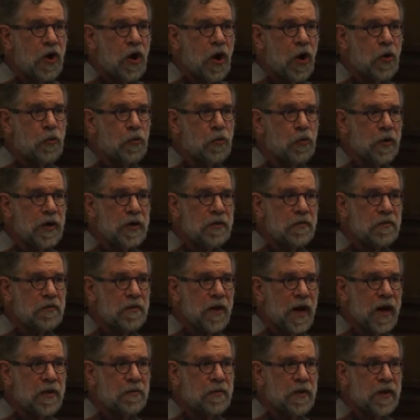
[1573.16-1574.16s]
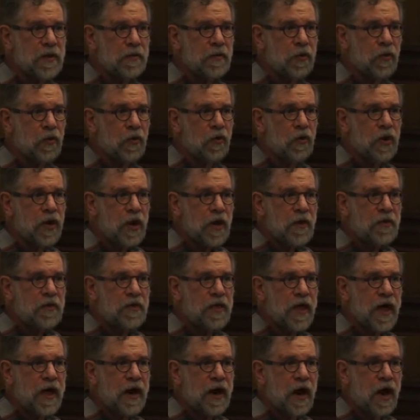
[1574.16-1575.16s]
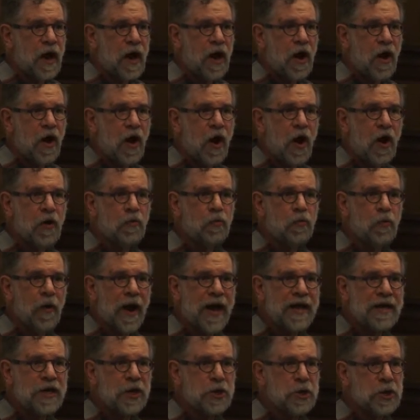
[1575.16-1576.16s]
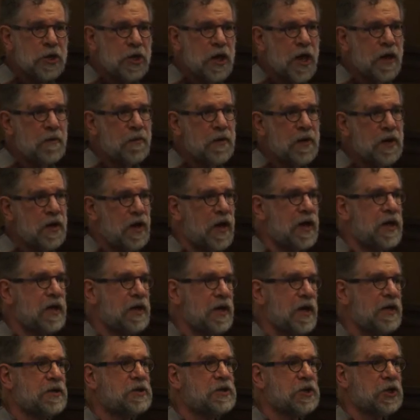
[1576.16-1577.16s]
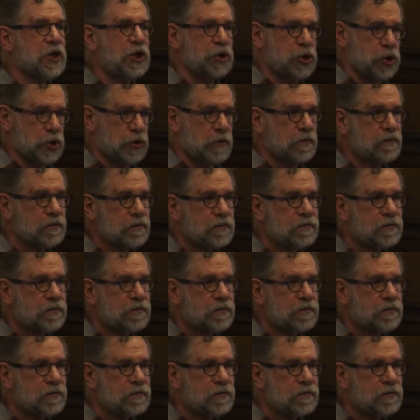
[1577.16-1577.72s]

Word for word: are written by people that are writing the API in isolation.